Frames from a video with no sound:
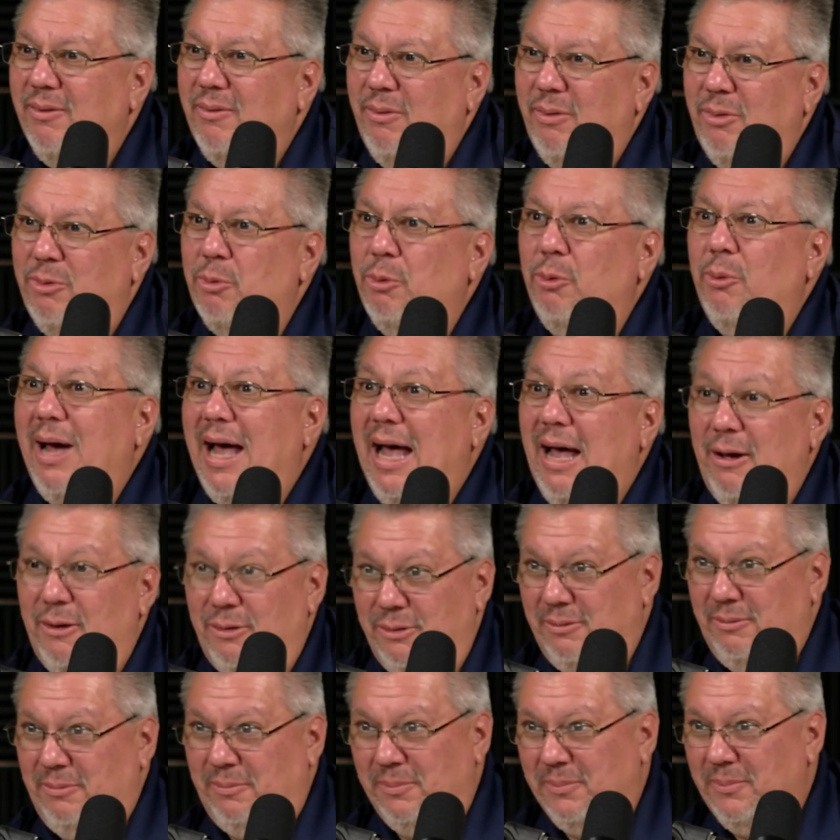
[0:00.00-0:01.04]
threw
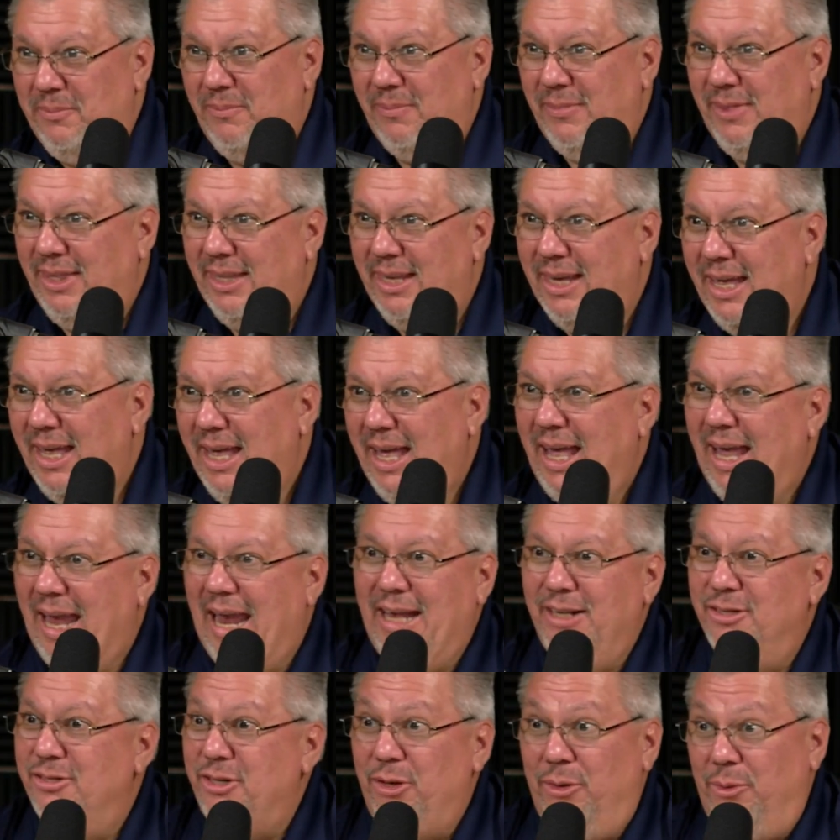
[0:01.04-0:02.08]
out.
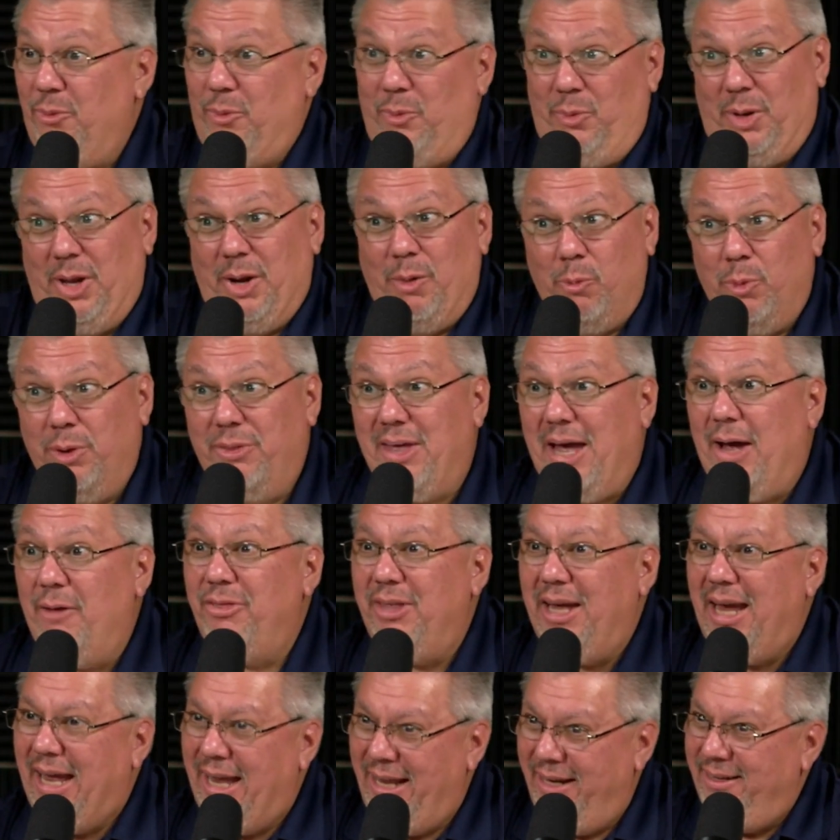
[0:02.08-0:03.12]
And so without
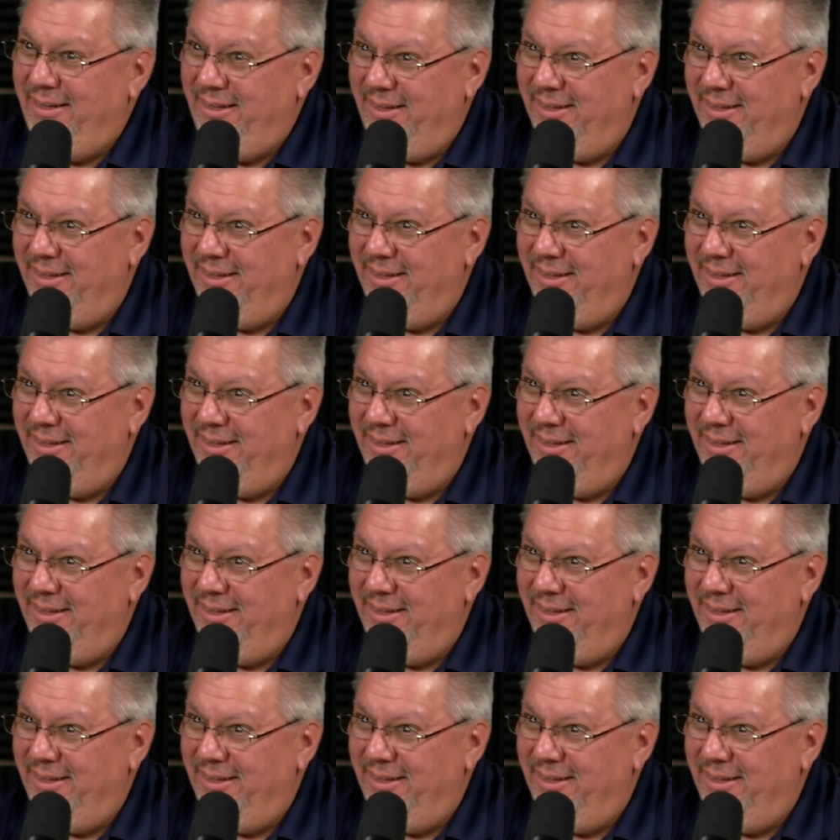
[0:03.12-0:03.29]
that